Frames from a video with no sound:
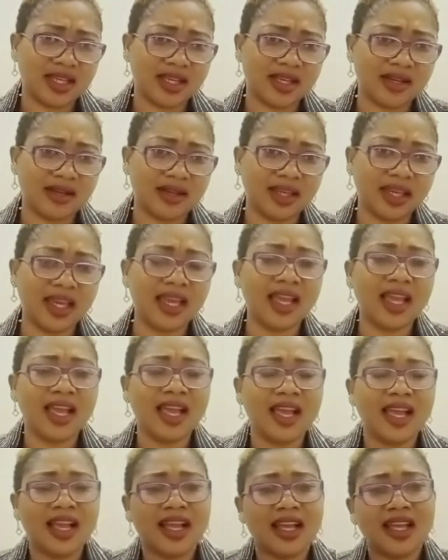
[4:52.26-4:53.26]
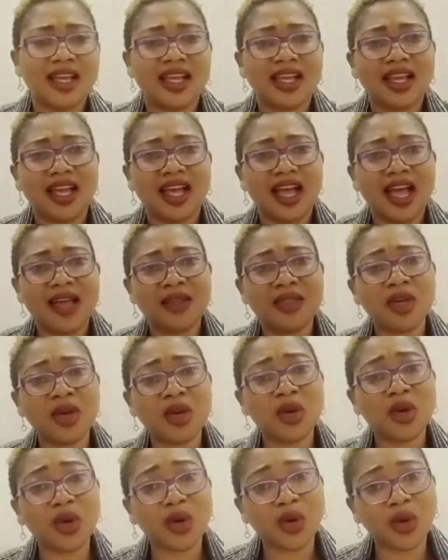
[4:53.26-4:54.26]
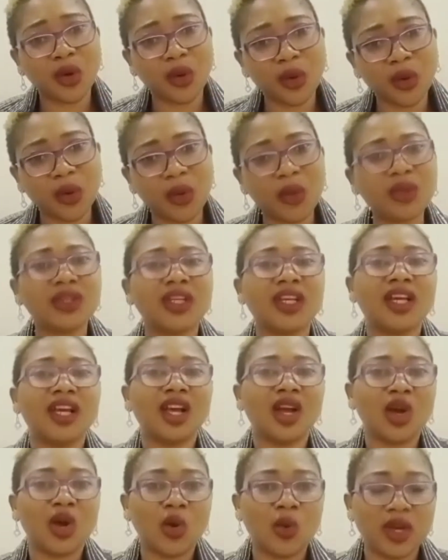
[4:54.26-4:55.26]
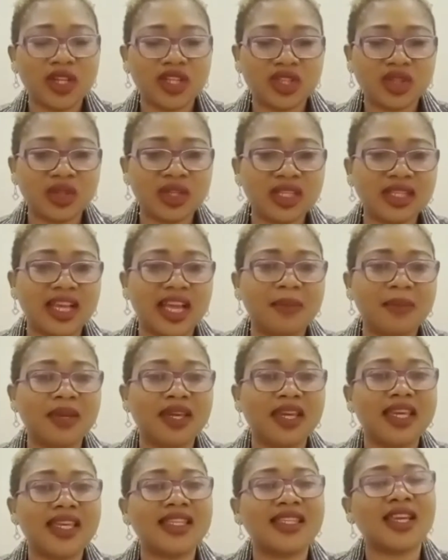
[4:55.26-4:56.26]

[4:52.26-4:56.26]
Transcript: Okay? Another good question type is a